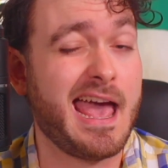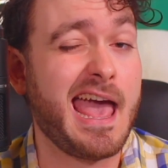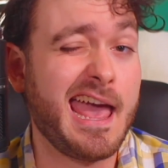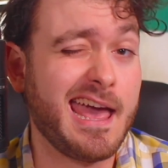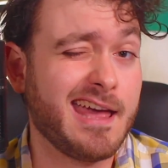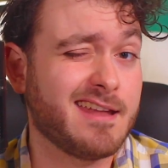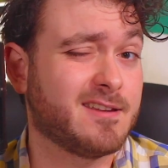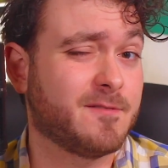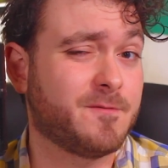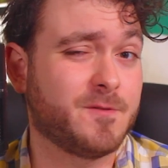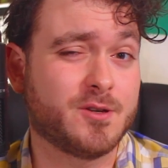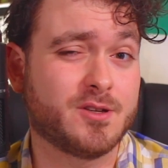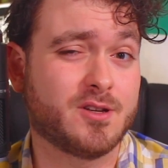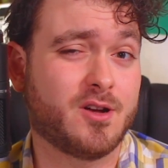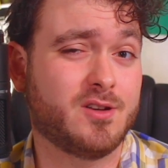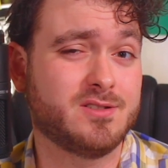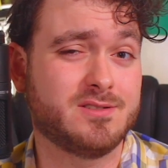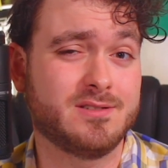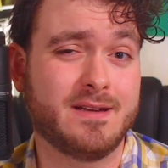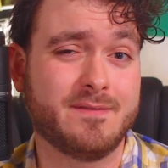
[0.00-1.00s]
And if you could
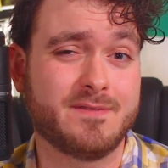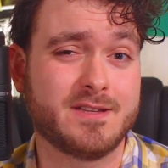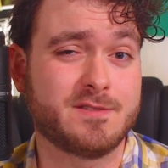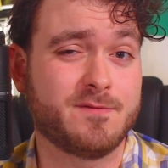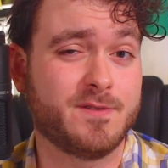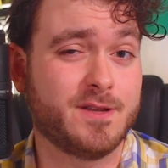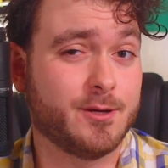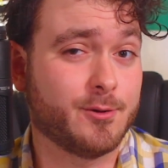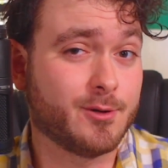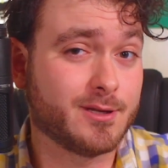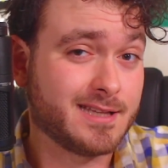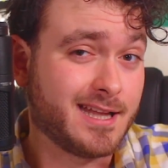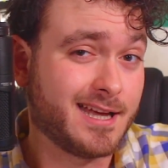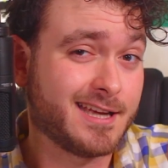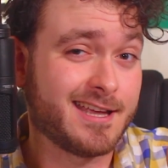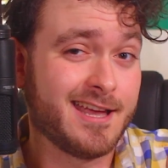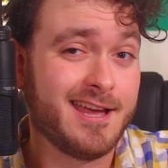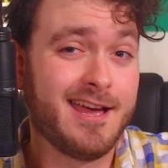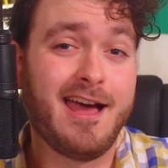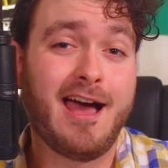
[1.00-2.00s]
also give this video a
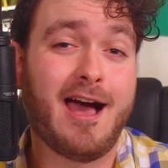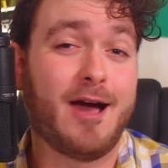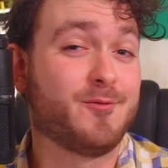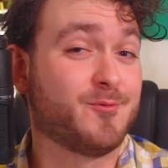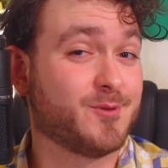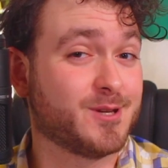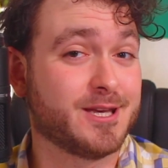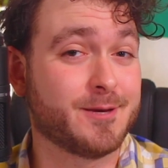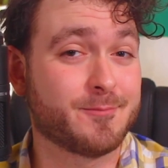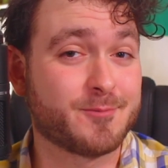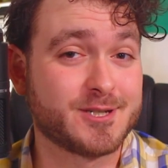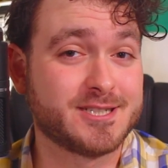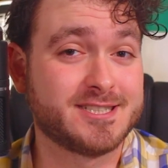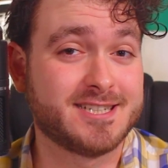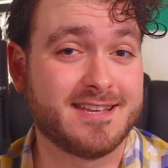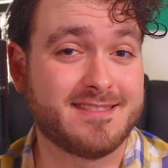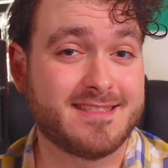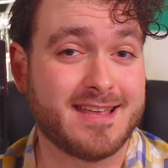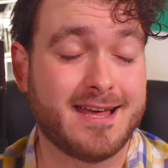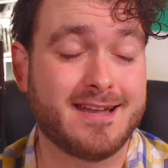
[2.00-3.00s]
like, I'd really
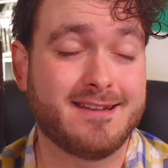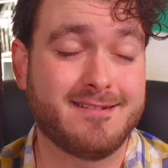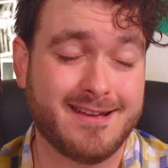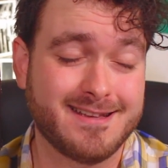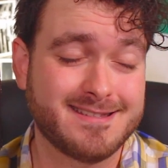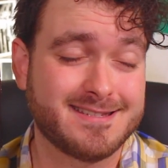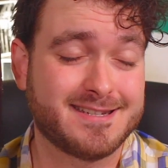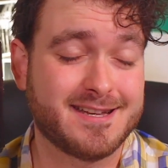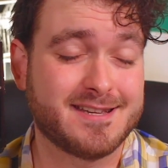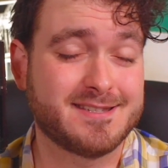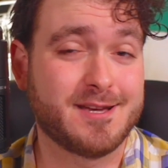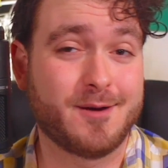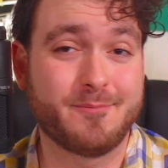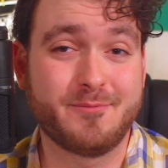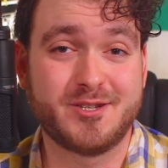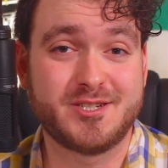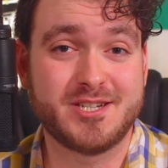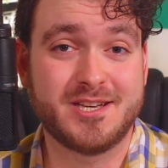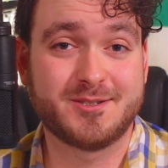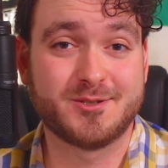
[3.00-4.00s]
appreciate that, as it does help
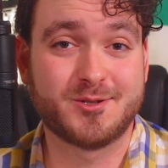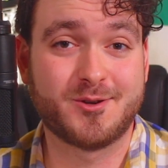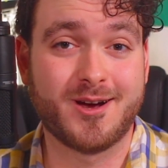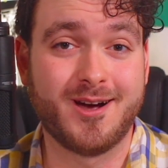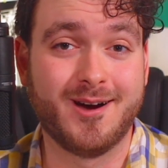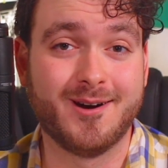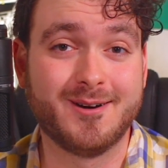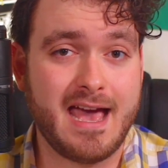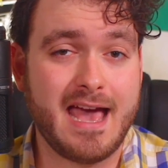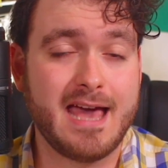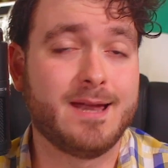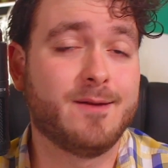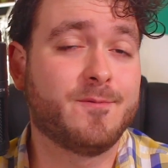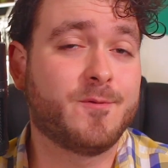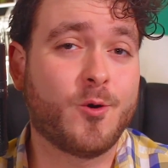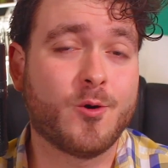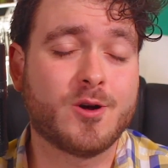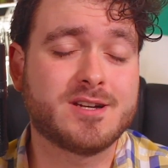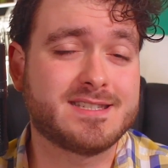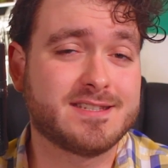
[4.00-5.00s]
the channel grow. And of
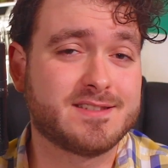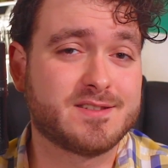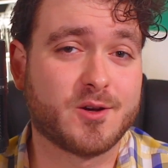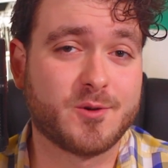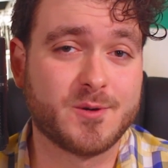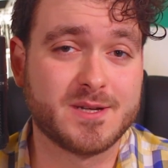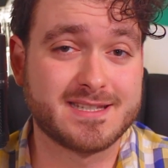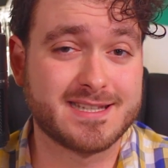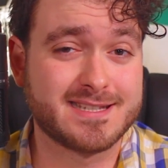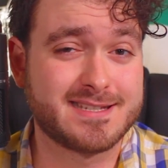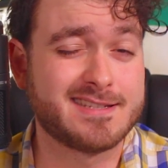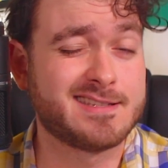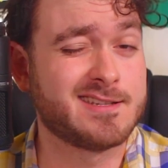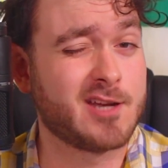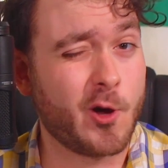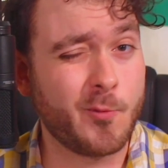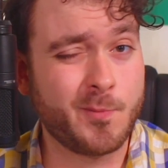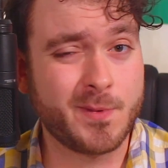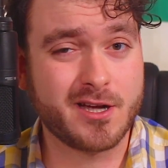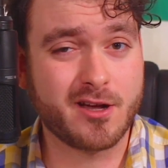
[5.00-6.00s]
course, as always, this is an
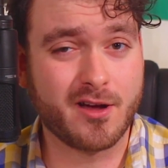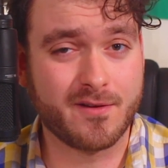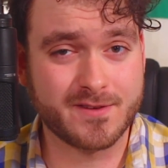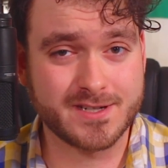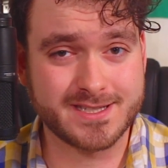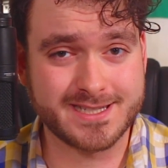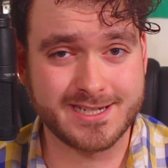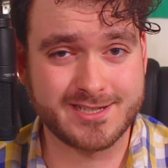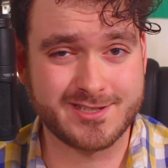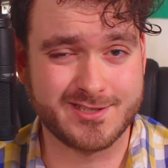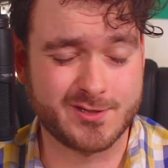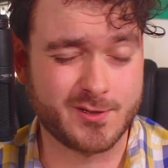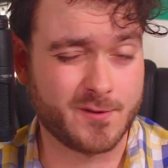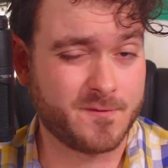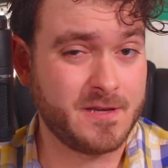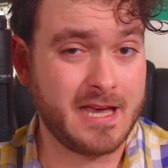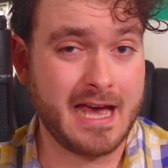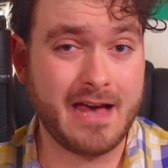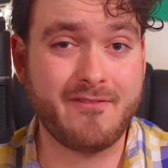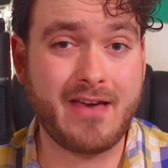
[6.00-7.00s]
open conversation, so
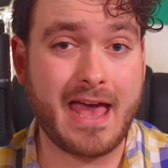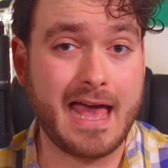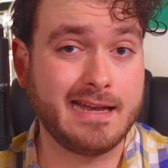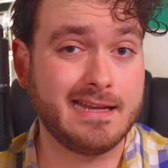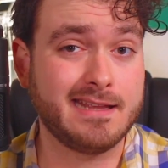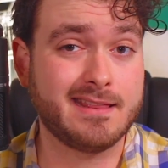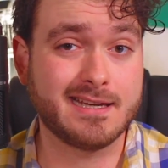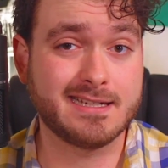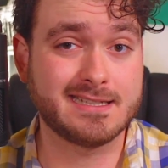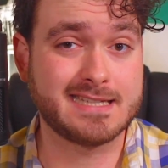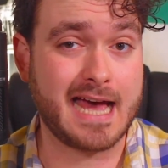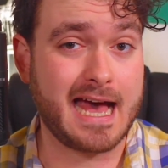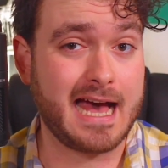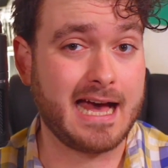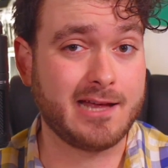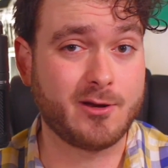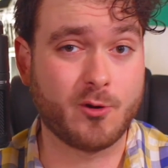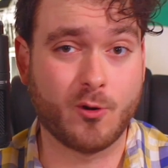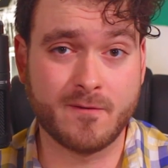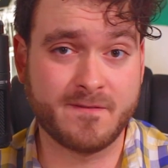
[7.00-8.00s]
if you have anything to
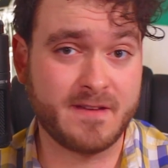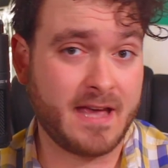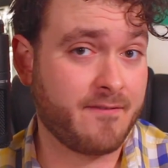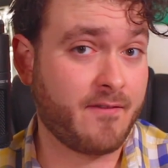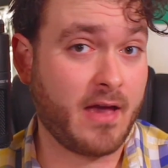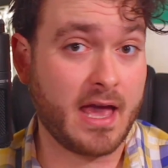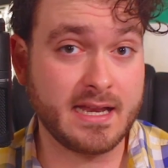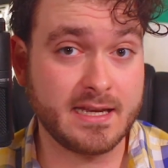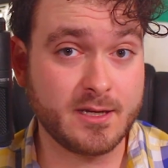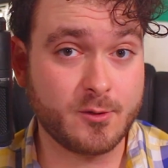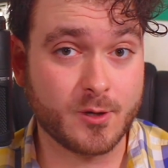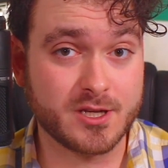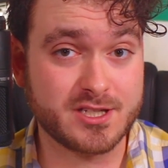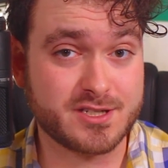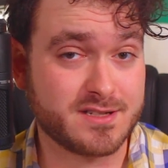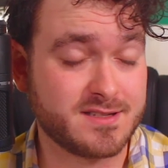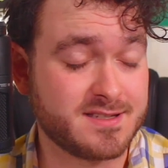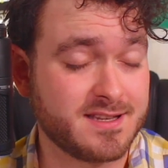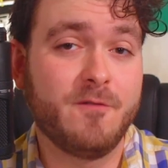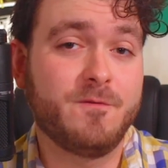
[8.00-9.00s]
add or if you have any
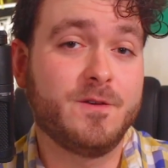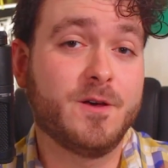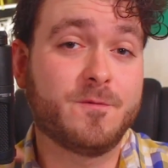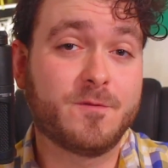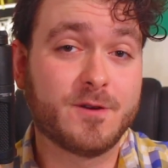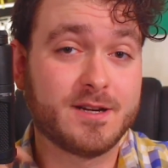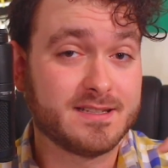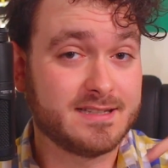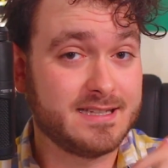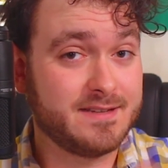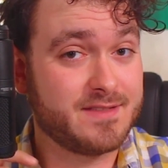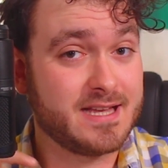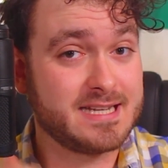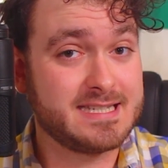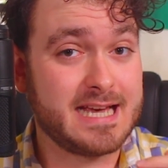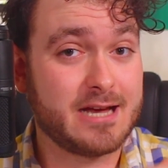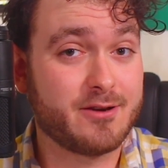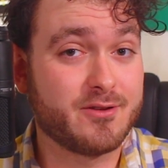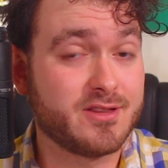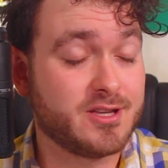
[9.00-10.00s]
questions, feel free to leave that
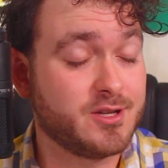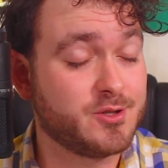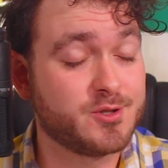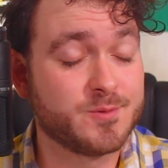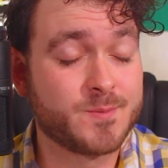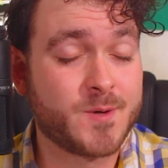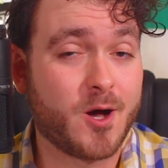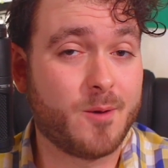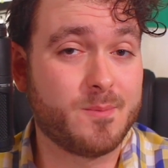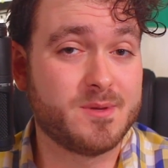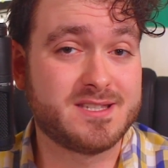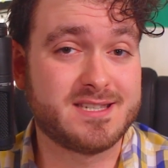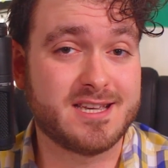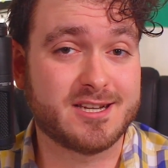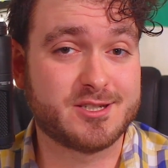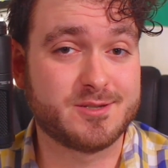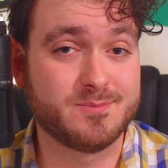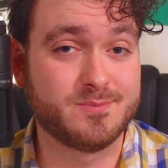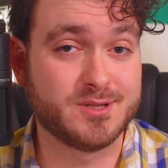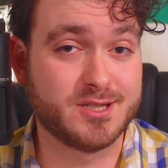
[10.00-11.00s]
down in the YouTube comment
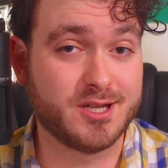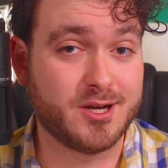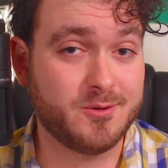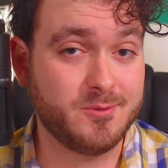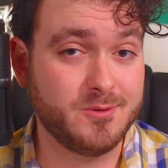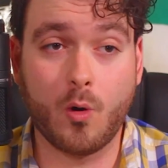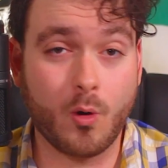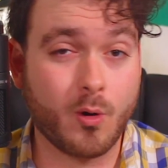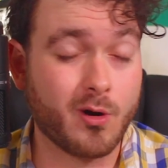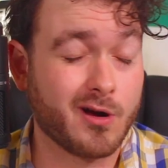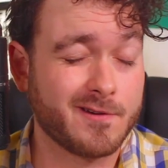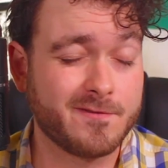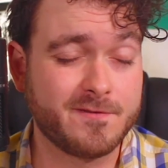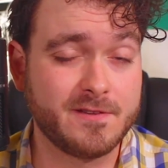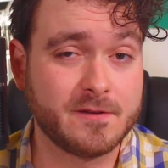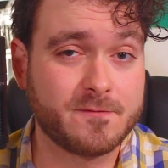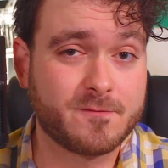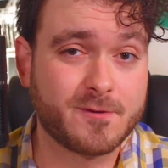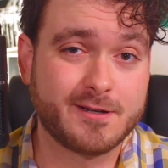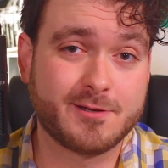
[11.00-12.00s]
section below, or
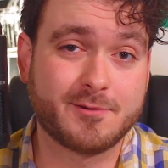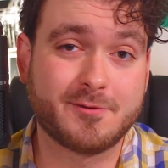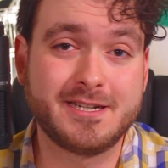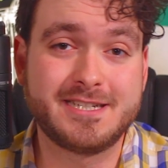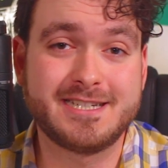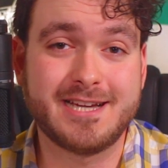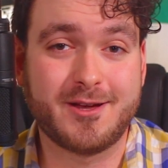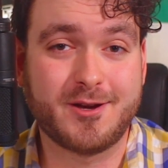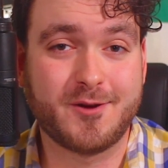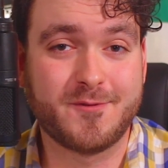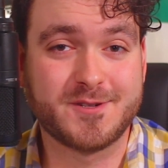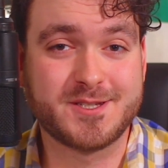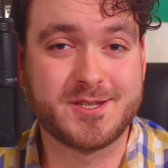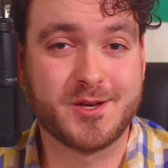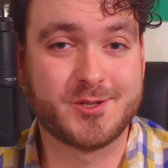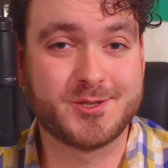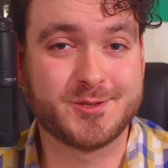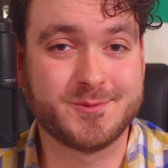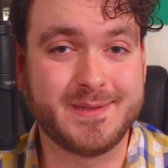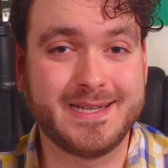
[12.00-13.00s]
feel free to reach out over
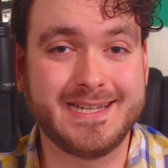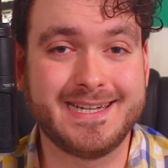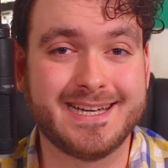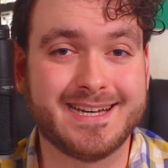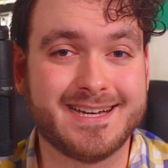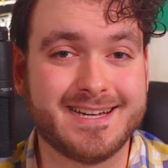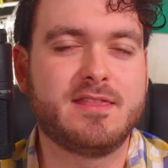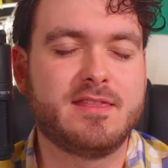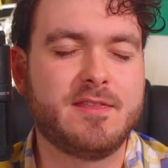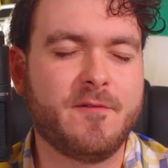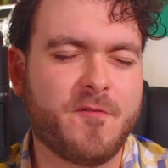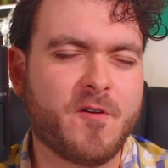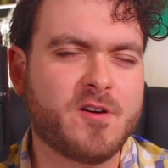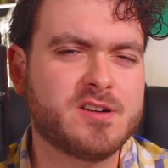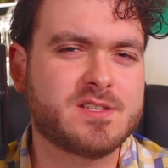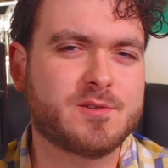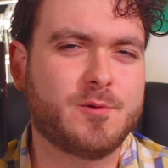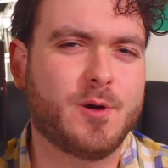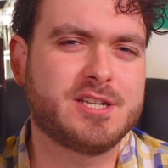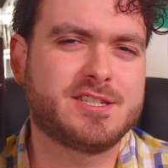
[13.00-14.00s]
social media. The
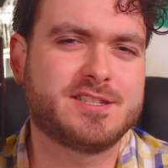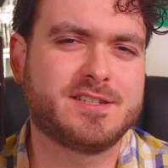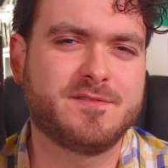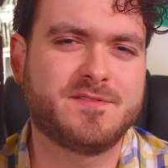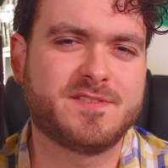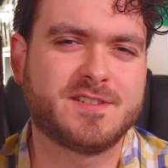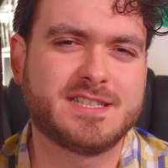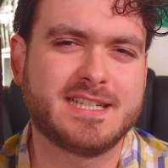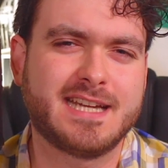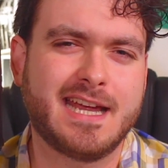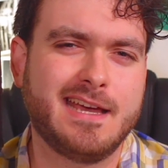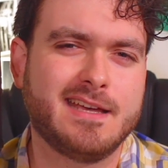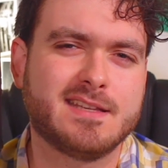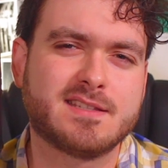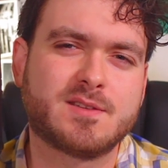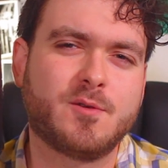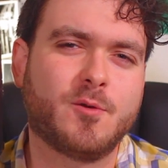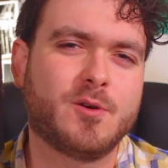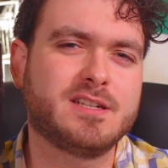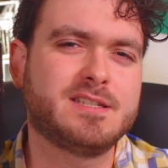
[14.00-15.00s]
first question for today
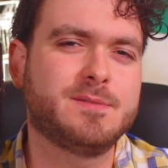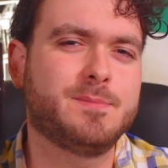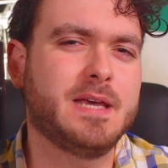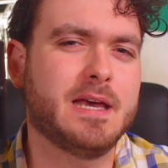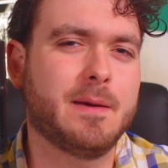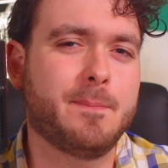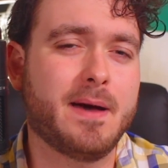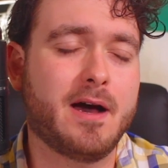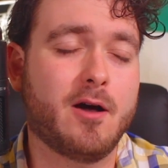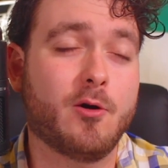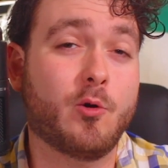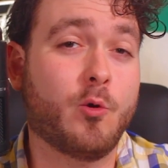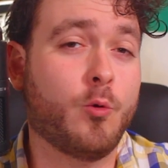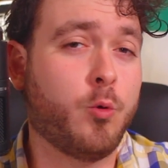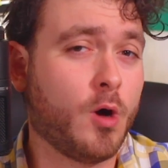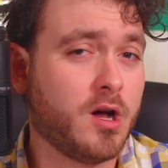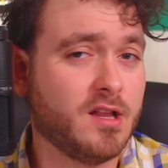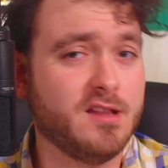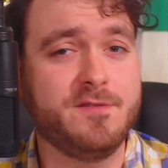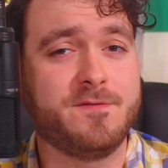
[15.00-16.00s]
is going to be about
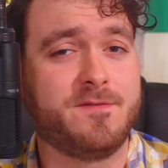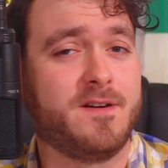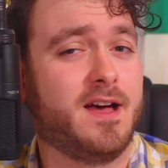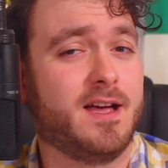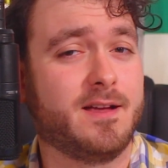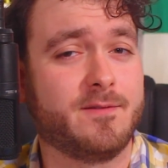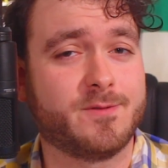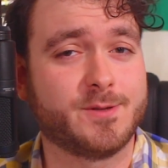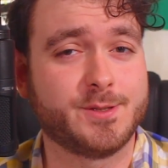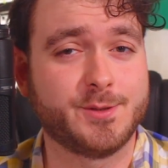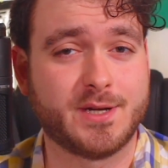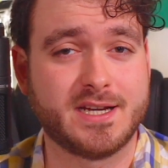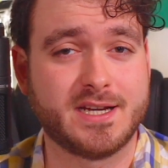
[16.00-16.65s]
qualifying for Jure